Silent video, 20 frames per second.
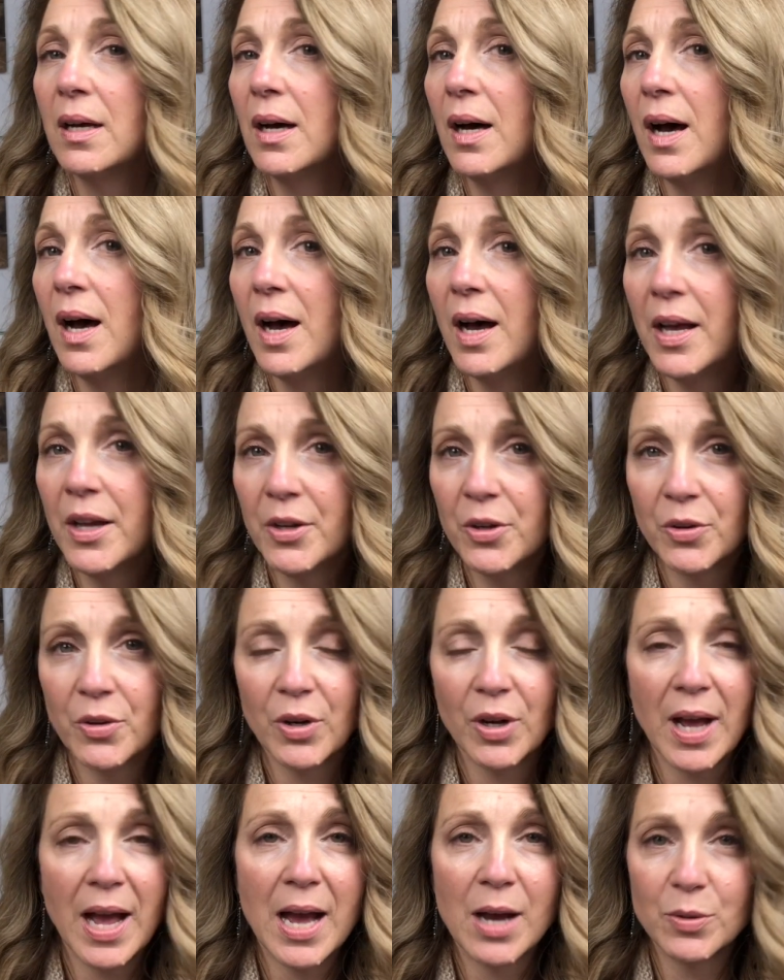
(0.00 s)

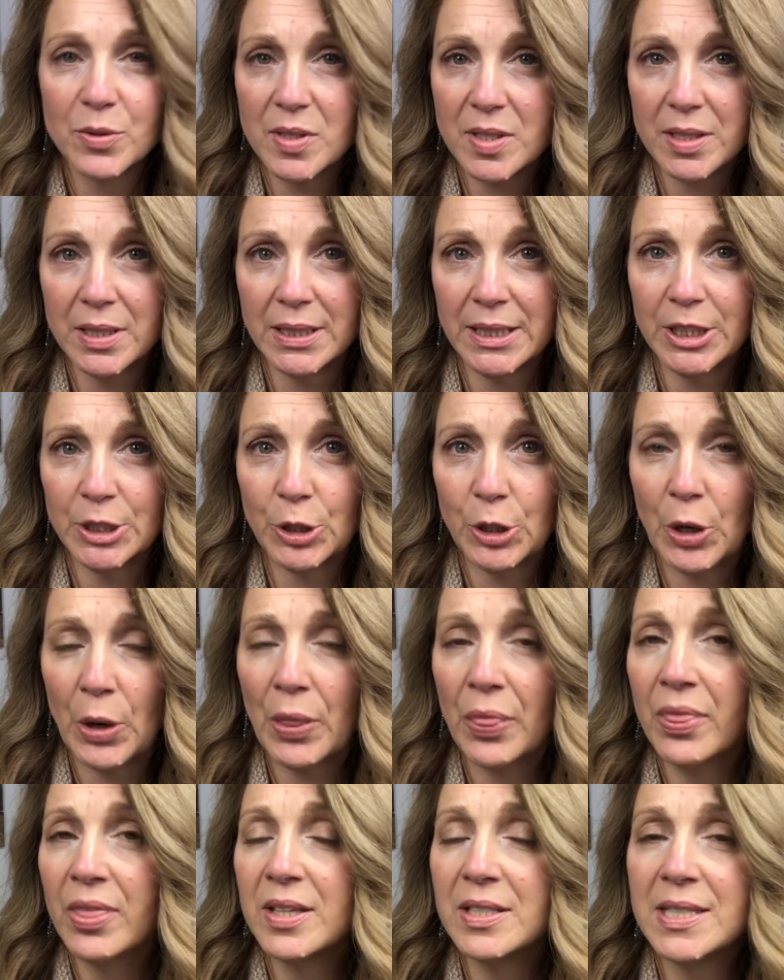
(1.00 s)
hire a house
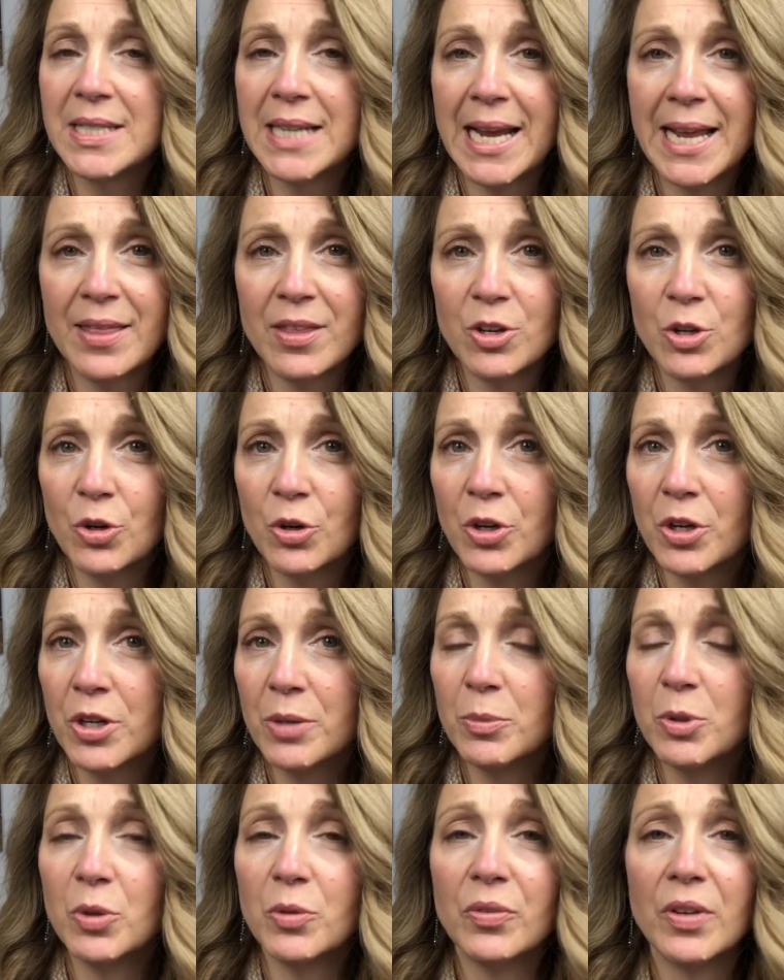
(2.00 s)
cleaner the day that you're going
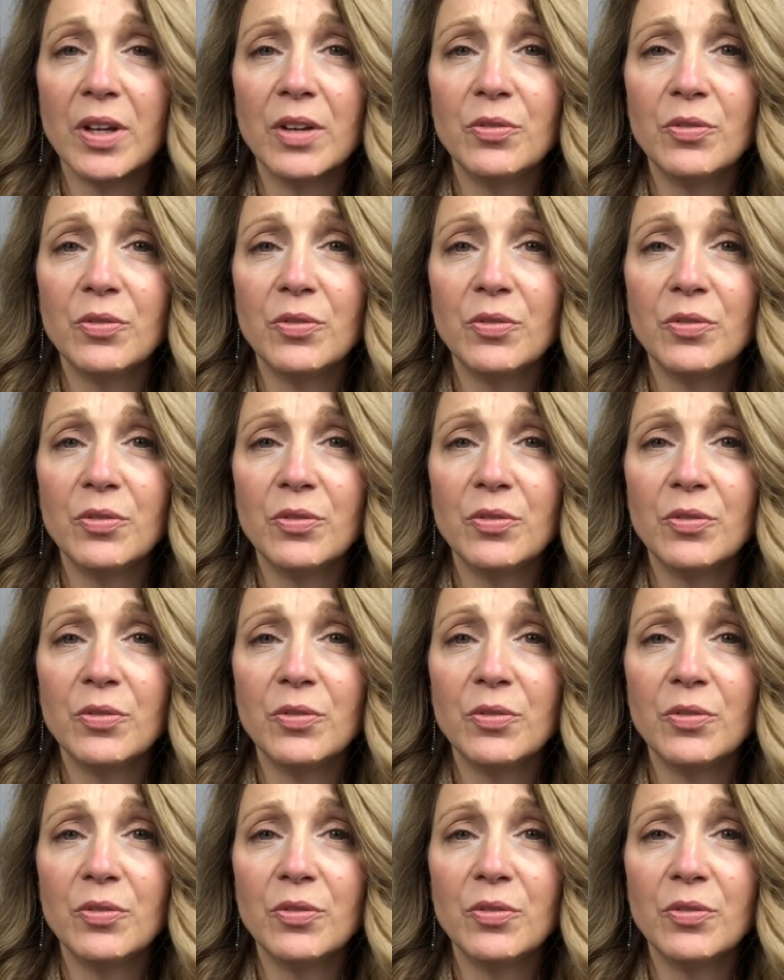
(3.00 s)
to move.